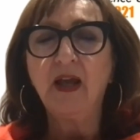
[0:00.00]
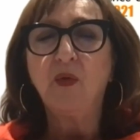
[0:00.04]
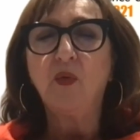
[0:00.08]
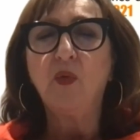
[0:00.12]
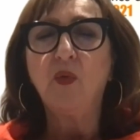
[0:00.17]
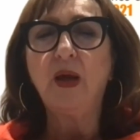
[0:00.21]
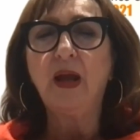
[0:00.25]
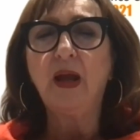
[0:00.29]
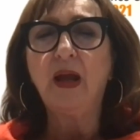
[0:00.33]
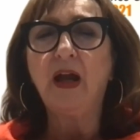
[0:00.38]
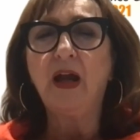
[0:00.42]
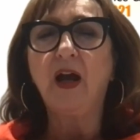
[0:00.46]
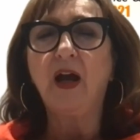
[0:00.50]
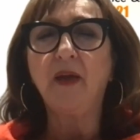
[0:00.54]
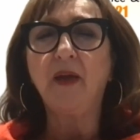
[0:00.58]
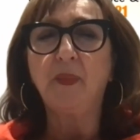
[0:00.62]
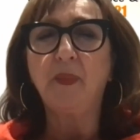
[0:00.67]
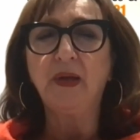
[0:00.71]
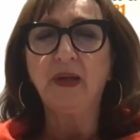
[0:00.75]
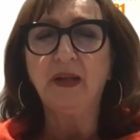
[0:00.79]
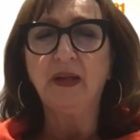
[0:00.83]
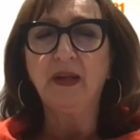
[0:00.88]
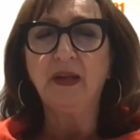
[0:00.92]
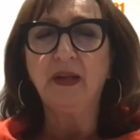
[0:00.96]
where I
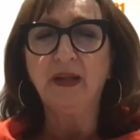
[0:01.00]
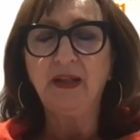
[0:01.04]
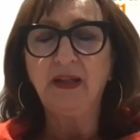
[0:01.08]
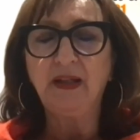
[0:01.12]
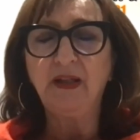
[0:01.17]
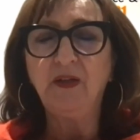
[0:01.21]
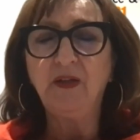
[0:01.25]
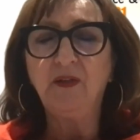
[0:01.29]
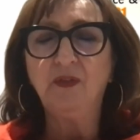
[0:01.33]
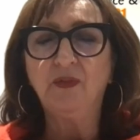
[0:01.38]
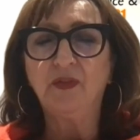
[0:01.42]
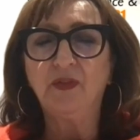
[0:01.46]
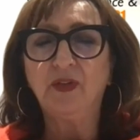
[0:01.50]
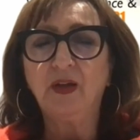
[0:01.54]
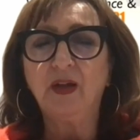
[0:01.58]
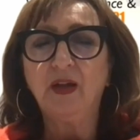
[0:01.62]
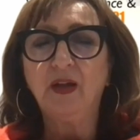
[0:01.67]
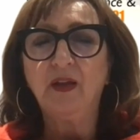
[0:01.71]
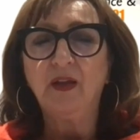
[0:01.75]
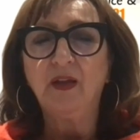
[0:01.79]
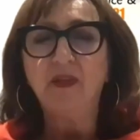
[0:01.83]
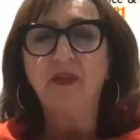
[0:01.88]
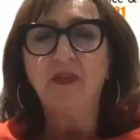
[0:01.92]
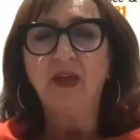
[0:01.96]
believe
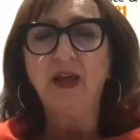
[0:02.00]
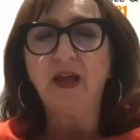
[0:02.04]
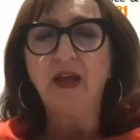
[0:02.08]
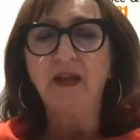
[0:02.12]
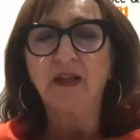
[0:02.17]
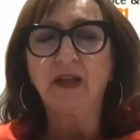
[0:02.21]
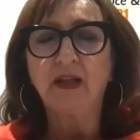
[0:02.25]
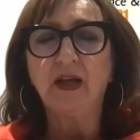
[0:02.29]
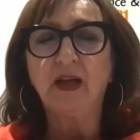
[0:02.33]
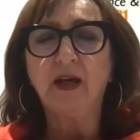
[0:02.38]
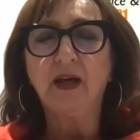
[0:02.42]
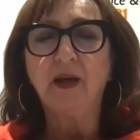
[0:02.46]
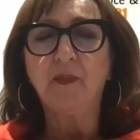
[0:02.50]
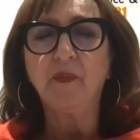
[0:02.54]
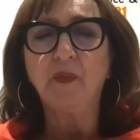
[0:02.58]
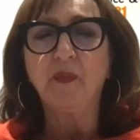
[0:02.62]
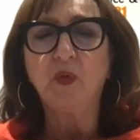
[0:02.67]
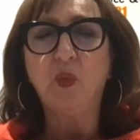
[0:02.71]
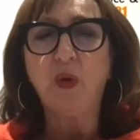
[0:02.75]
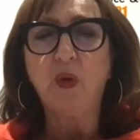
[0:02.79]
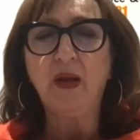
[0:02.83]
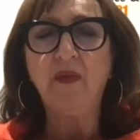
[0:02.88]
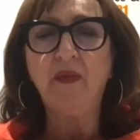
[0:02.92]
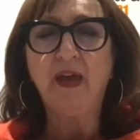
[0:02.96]
that
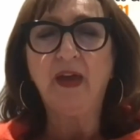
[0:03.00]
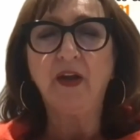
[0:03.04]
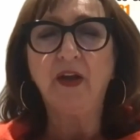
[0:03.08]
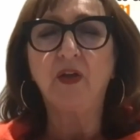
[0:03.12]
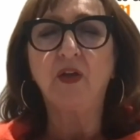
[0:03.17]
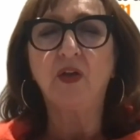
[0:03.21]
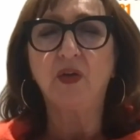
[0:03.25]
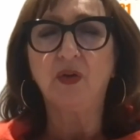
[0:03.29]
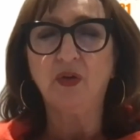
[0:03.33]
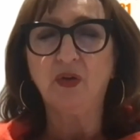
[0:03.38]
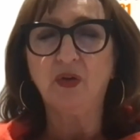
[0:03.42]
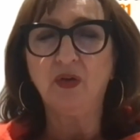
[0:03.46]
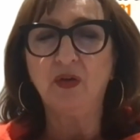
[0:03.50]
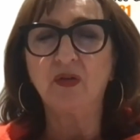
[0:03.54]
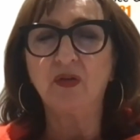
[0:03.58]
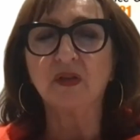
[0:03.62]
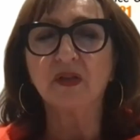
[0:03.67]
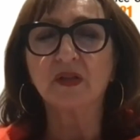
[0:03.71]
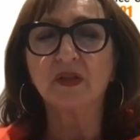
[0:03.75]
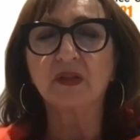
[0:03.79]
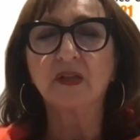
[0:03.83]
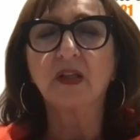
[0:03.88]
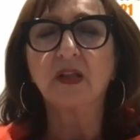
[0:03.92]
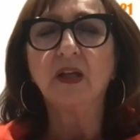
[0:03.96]
when that
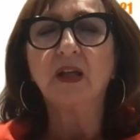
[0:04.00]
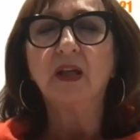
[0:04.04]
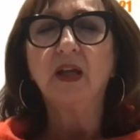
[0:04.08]
occurs,